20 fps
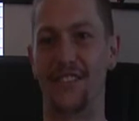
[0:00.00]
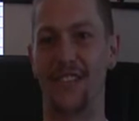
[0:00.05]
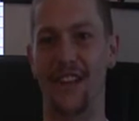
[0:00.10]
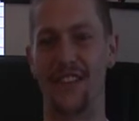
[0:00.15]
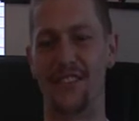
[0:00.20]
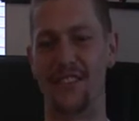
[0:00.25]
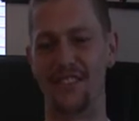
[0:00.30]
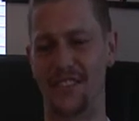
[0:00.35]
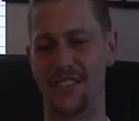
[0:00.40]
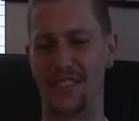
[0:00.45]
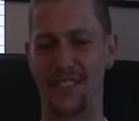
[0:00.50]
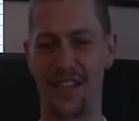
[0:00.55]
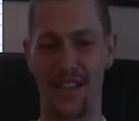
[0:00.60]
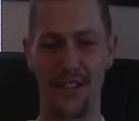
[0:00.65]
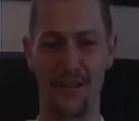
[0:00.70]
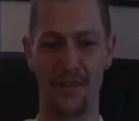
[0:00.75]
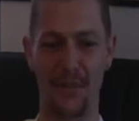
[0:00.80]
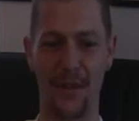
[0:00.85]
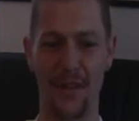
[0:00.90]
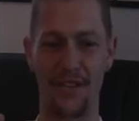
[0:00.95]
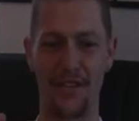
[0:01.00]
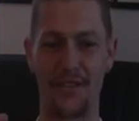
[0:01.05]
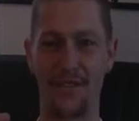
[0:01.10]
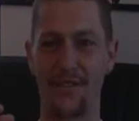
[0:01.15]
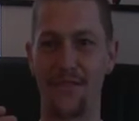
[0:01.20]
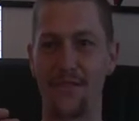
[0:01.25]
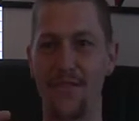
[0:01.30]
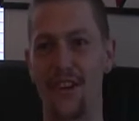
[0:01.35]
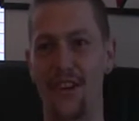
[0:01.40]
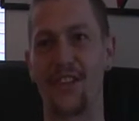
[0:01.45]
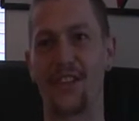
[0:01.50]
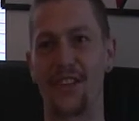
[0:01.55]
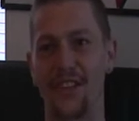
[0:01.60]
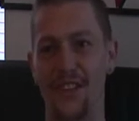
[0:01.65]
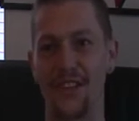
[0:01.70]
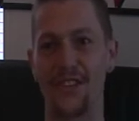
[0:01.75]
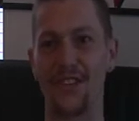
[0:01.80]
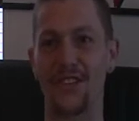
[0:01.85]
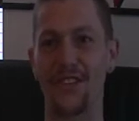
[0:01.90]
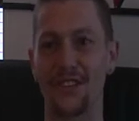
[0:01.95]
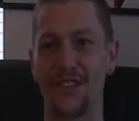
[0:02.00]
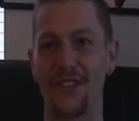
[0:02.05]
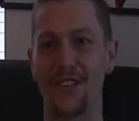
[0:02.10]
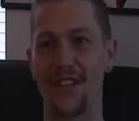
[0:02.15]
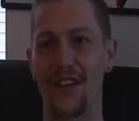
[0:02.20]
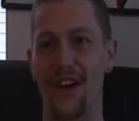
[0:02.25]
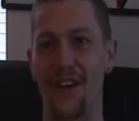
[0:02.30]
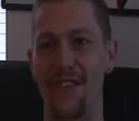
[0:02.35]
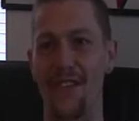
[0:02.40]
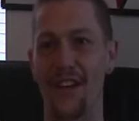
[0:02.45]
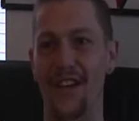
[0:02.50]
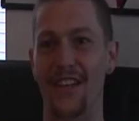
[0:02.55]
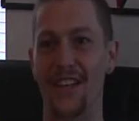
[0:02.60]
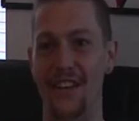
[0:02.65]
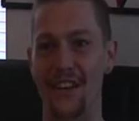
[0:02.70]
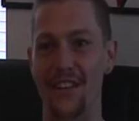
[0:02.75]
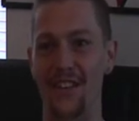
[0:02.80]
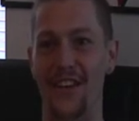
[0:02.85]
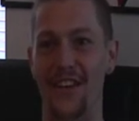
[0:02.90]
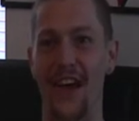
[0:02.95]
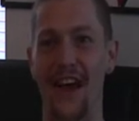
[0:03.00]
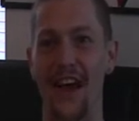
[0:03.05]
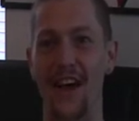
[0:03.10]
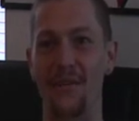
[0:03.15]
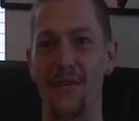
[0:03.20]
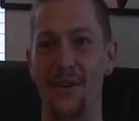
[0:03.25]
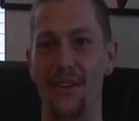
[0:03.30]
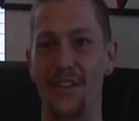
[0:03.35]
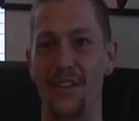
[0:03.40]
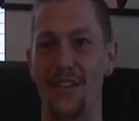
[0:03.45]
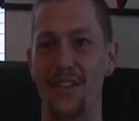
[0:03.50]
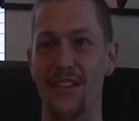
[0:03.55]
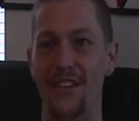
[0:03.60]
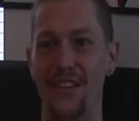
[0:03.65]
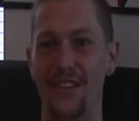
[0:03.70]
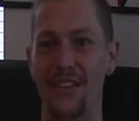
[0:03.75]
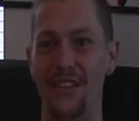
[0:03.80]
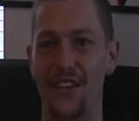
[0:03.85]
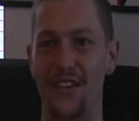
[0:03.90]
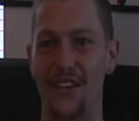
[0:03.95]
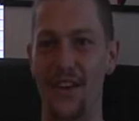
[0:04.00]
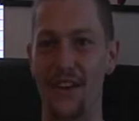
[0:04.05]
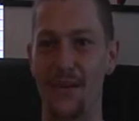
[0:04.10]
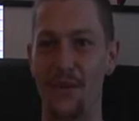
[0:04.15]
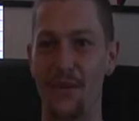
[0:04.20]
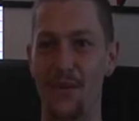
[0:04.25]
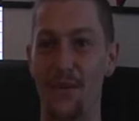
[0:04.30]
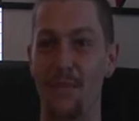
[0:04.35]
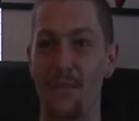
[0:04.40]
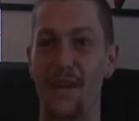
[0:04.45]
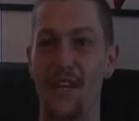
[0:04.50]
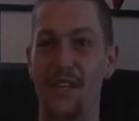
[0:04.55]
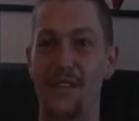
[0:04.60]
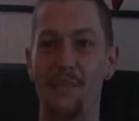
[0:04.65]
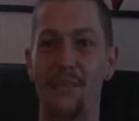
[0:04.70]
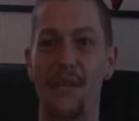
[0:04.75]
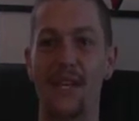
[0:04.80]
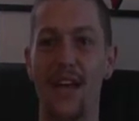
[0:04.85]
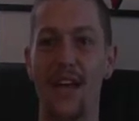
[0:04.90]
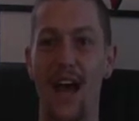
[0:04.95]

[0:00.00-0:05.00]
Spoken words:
that I was just like, man, fuck you, dude. I want to do what I want to do, you know what I mean? What makes me